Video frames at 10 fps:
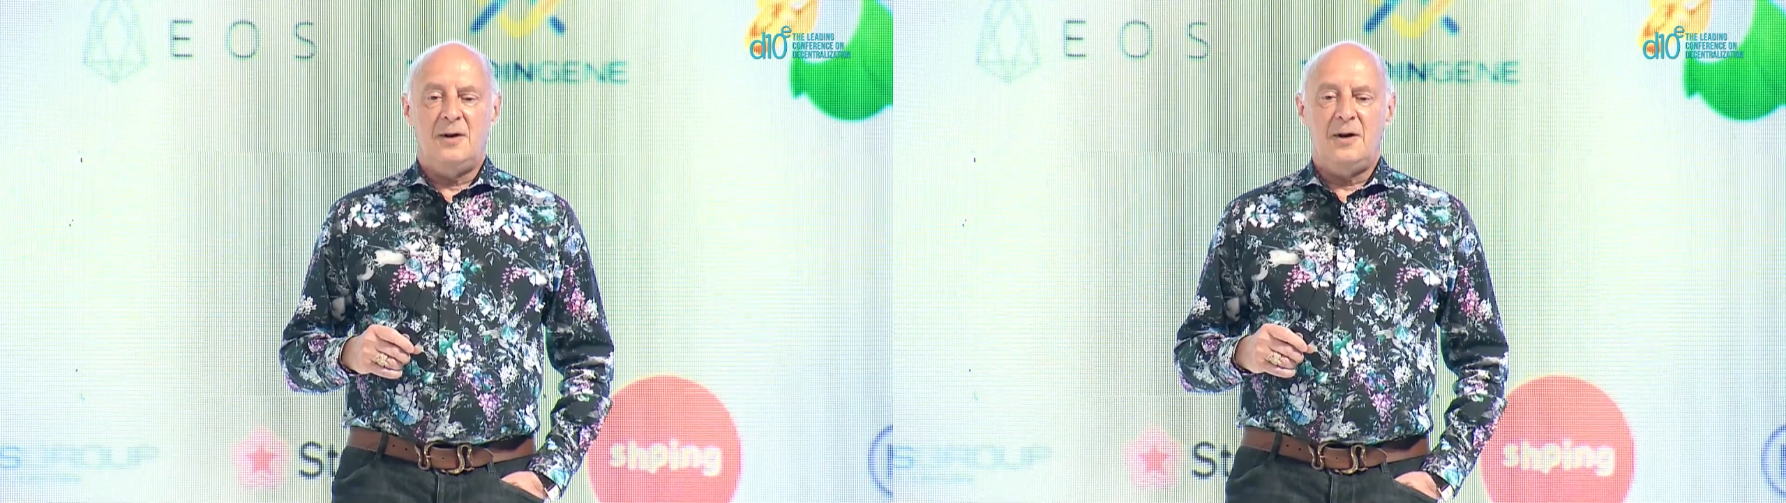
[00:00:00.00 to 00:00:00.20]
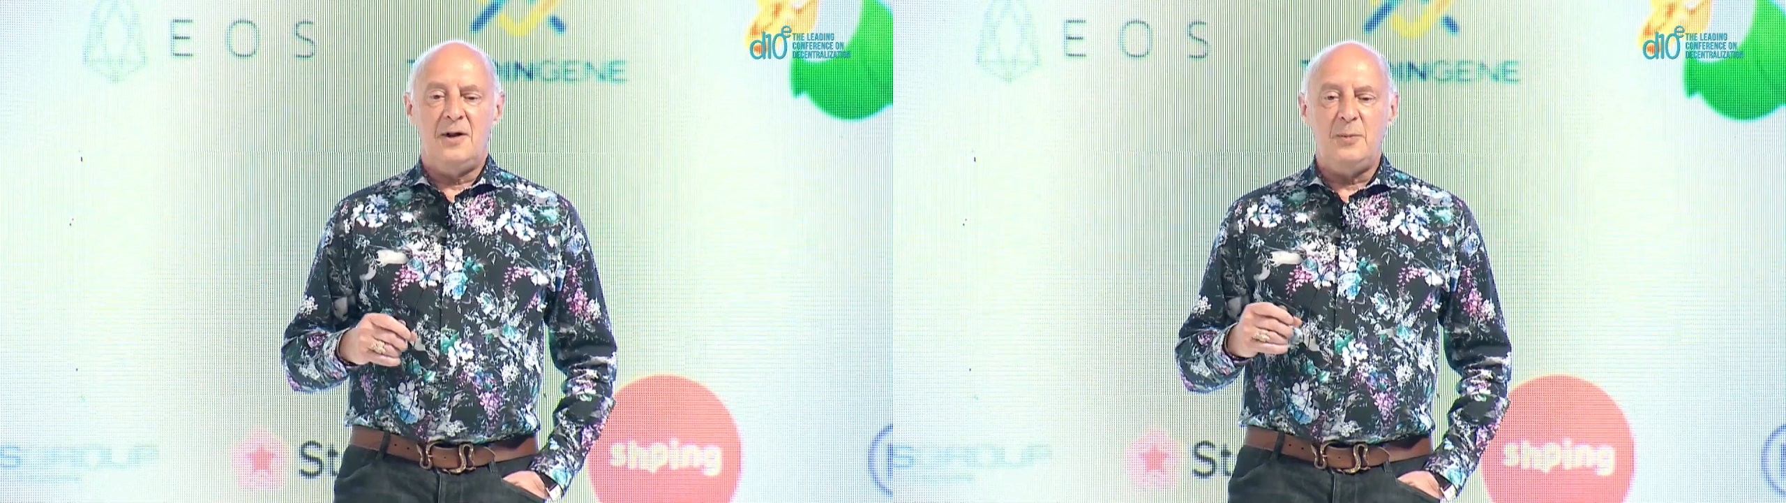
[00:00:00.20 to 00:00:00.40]

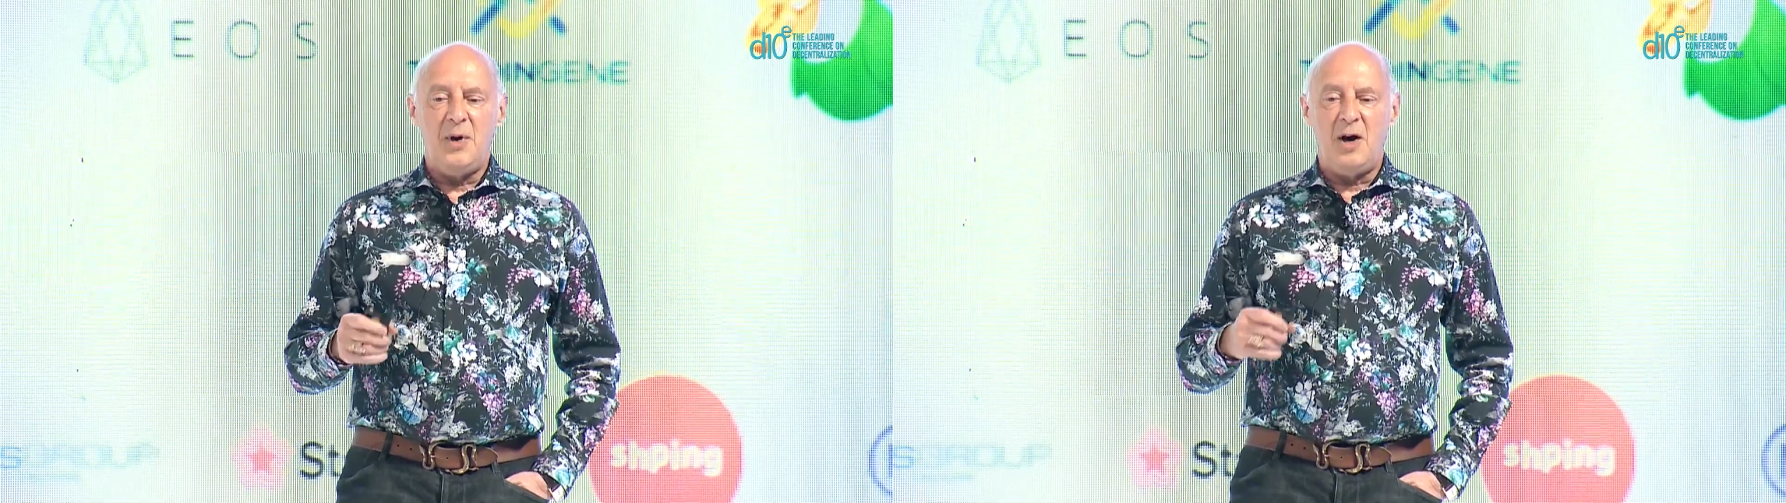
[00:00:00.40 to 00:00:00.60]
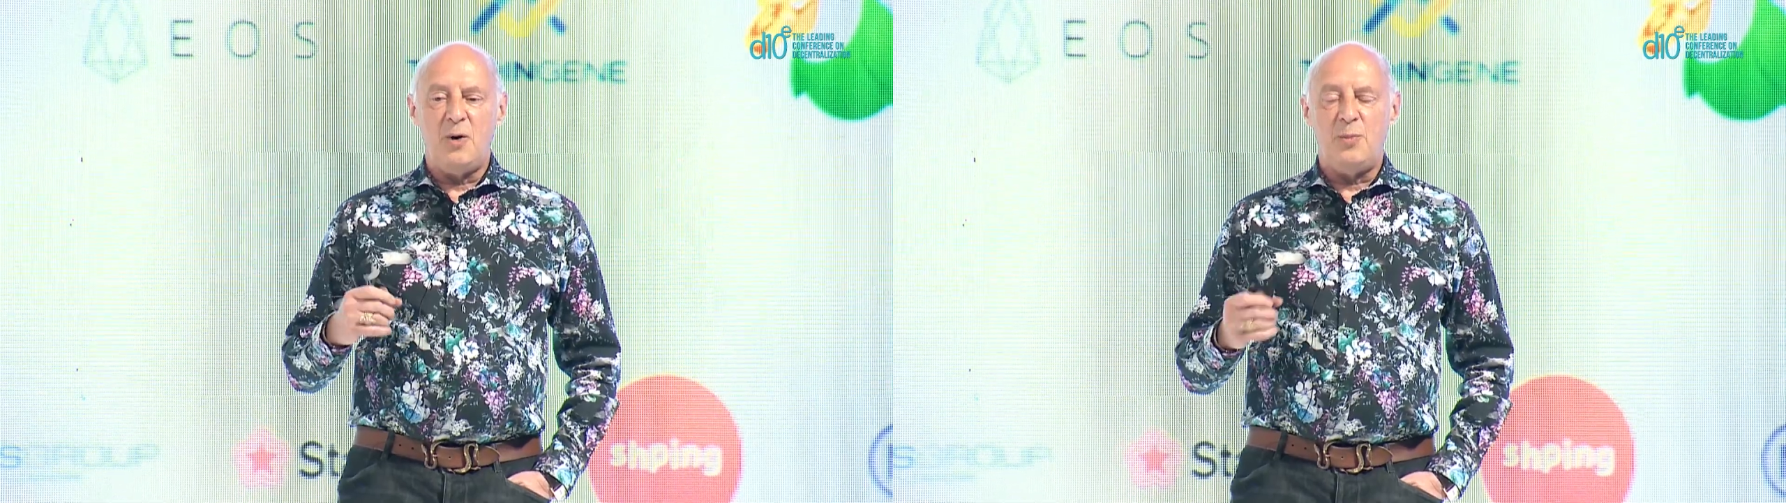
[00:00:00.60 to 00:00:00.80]
And then
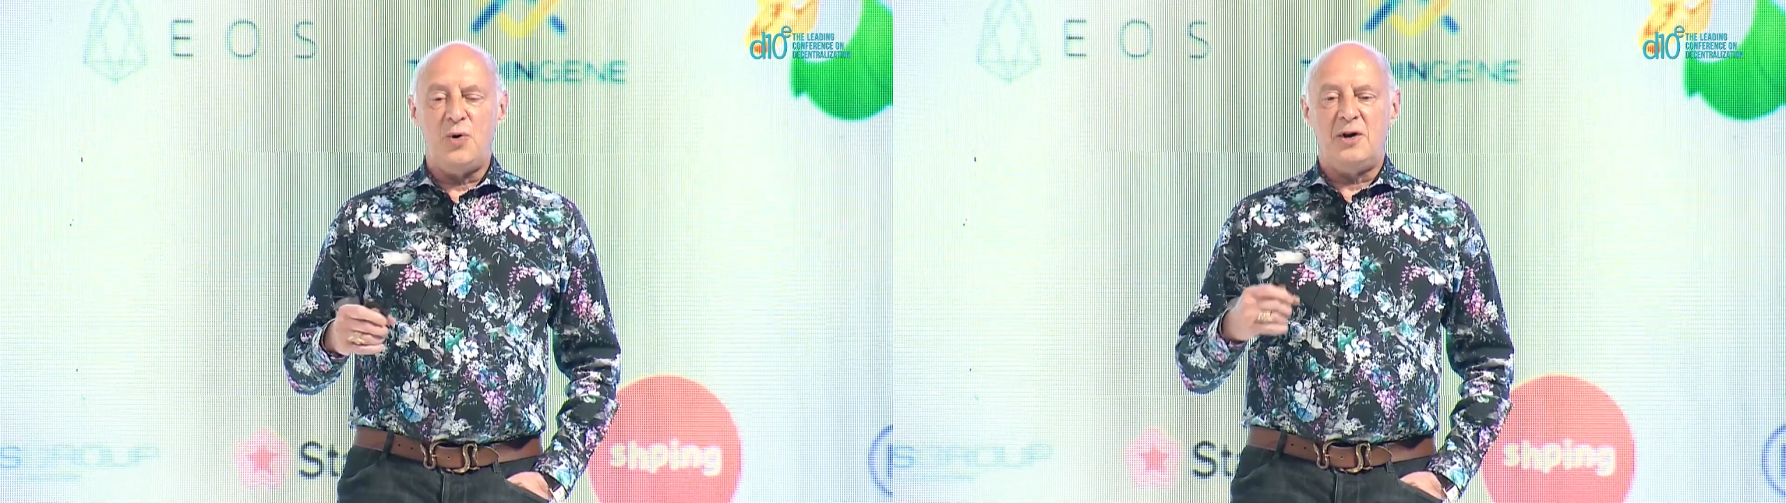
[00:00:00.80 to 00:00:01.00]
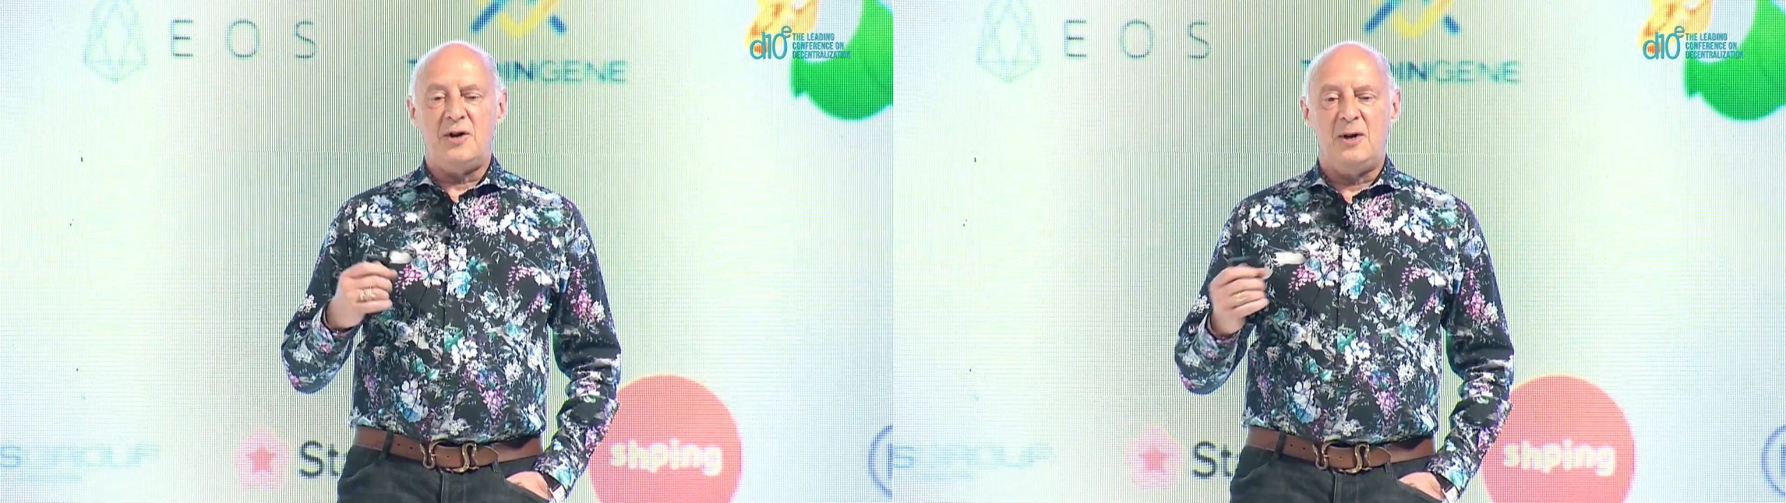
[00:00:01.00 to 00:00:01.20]

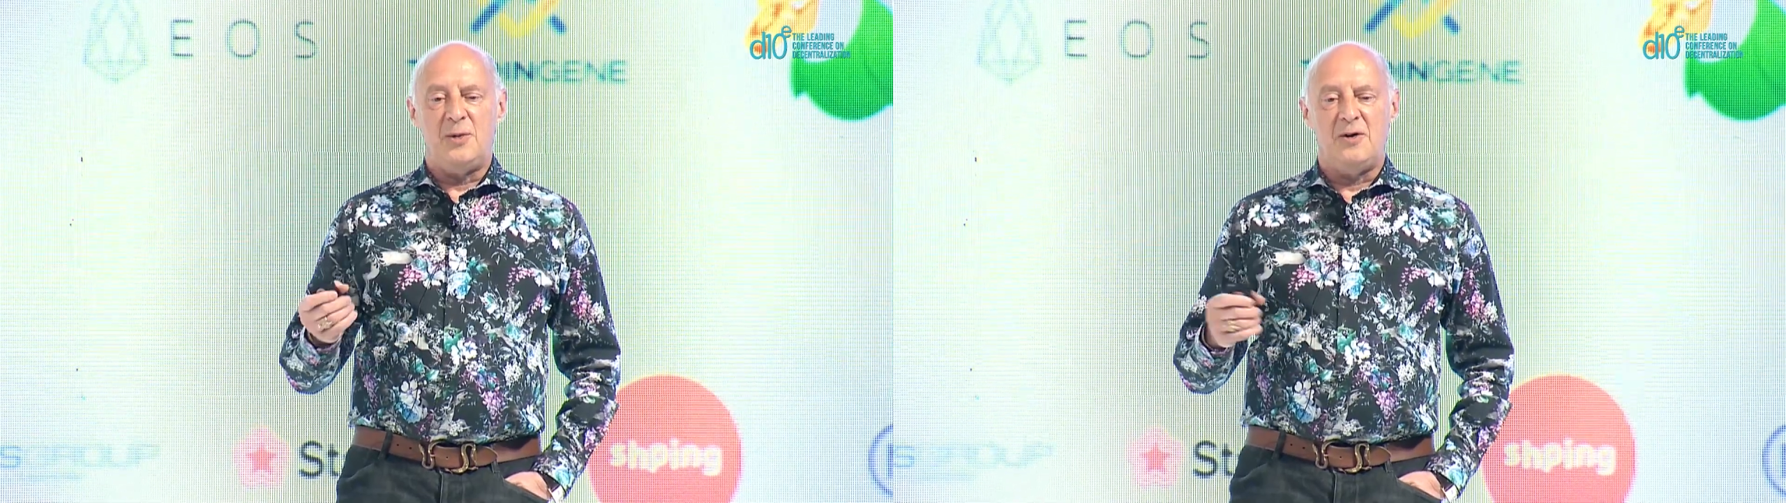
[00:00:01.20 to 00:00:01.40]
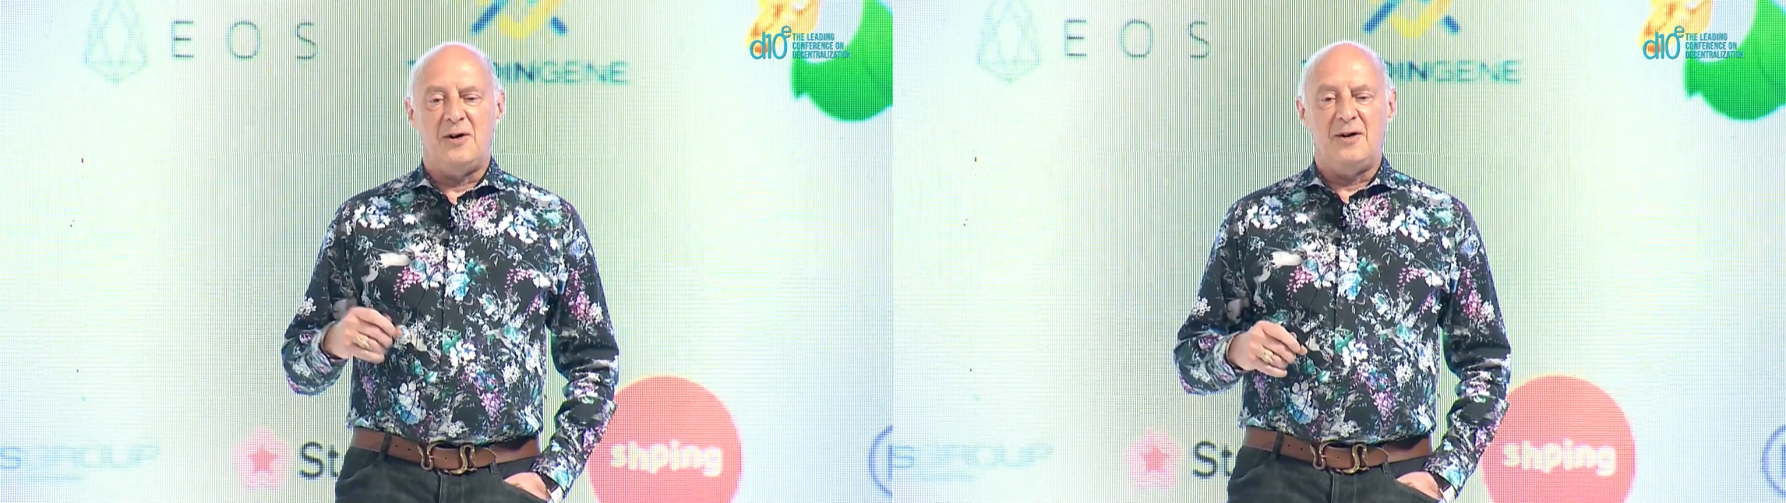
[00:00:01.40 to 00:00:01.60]
PowerPoint
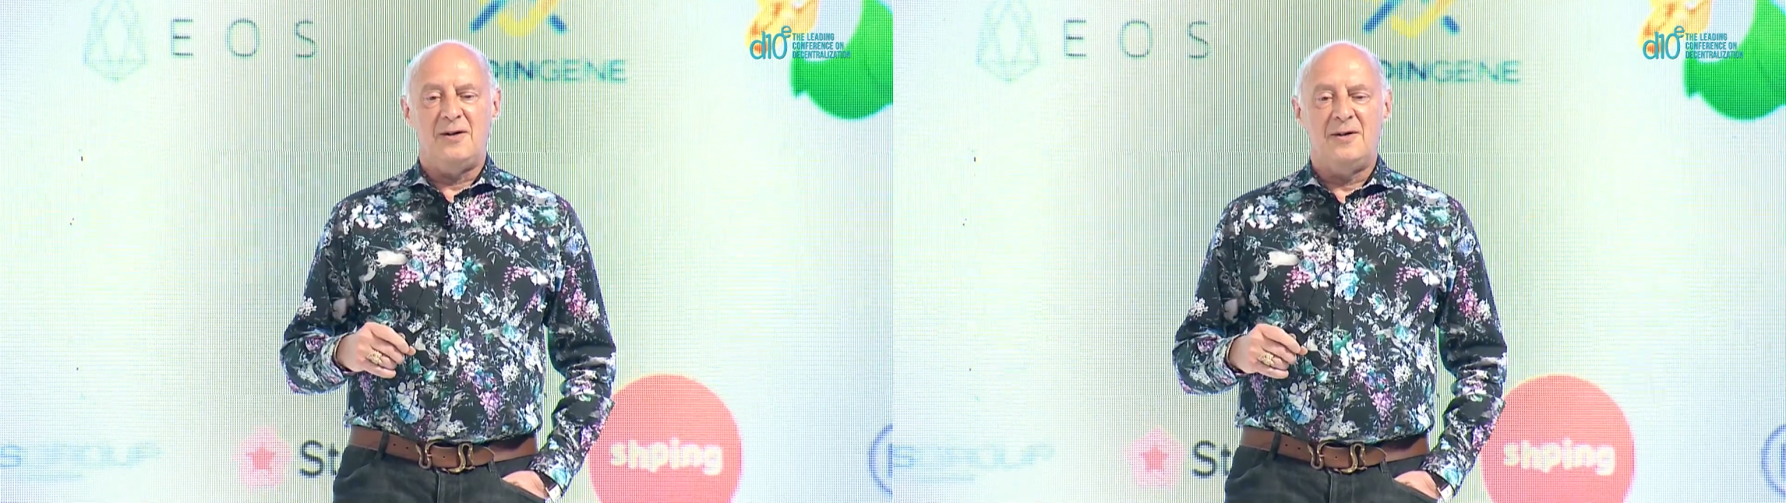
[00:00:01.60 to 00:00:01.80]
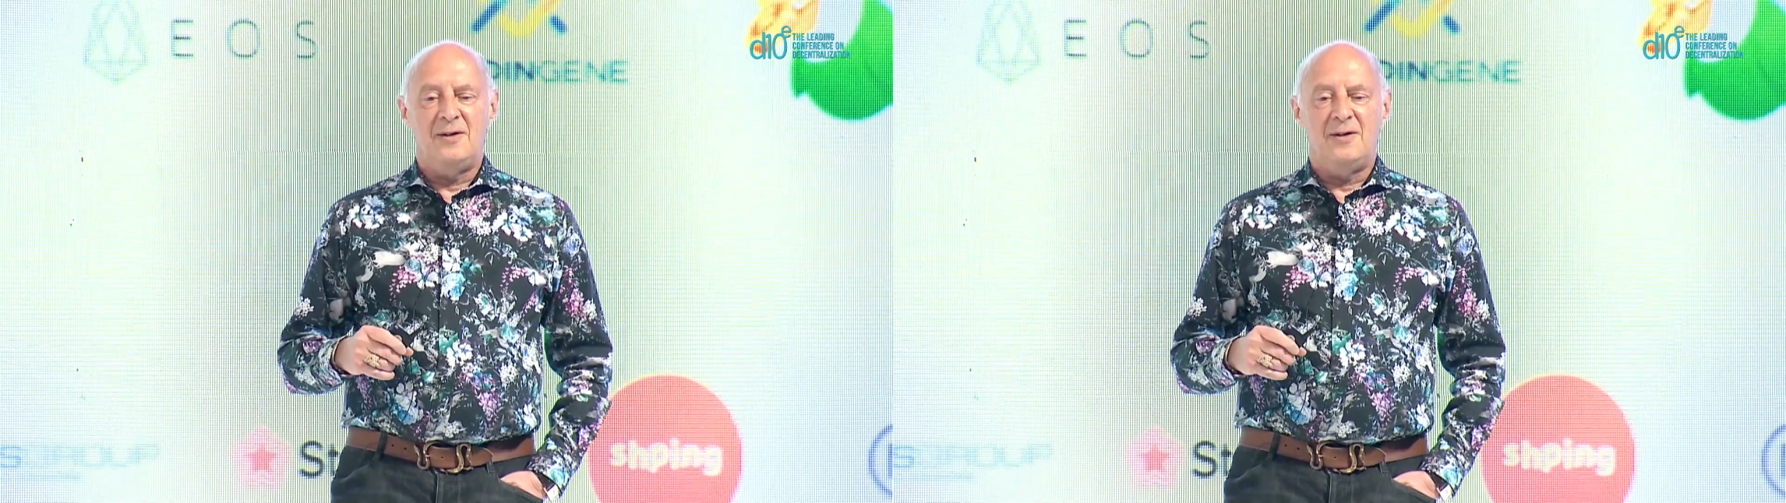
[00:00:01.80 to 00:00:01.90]
came along.